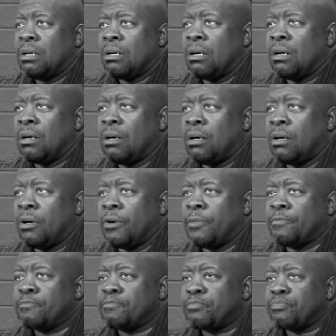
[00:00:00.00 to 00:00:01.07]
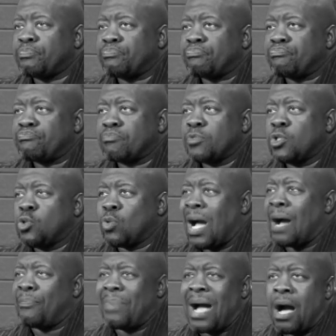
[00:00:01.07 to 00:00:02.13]
um,
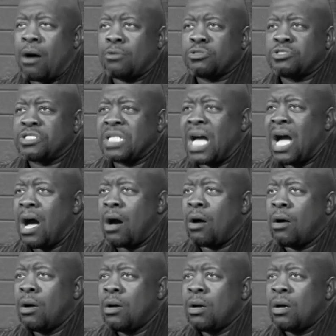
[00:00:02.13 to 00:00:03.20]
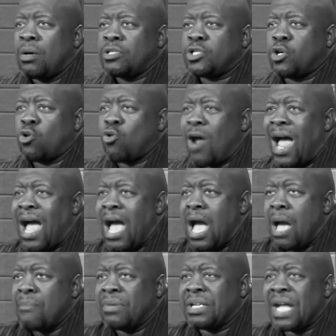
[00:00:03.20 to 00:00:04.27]
dropouts and how
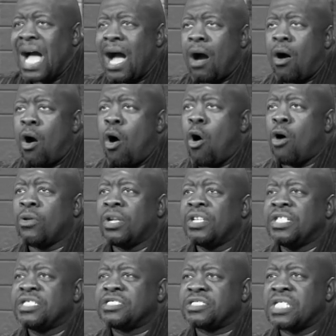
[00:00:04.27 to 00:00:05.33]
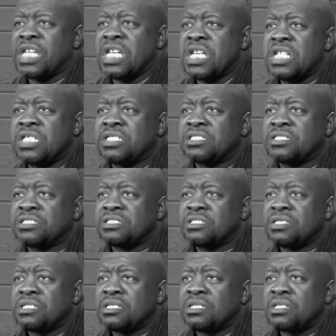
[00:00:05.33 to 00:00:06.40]
crime and how all of these things
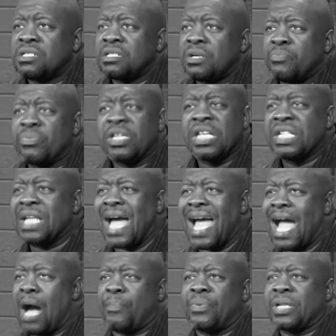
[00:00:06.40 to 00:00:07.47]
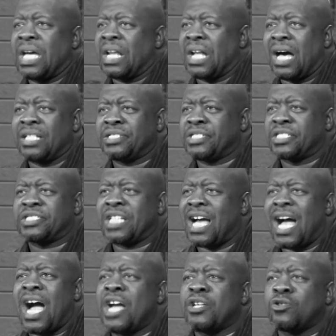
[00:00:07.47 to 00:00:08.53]
begin to happen at a, such a
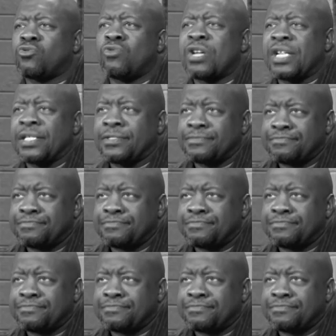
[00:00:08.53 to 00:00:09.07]
higher rate.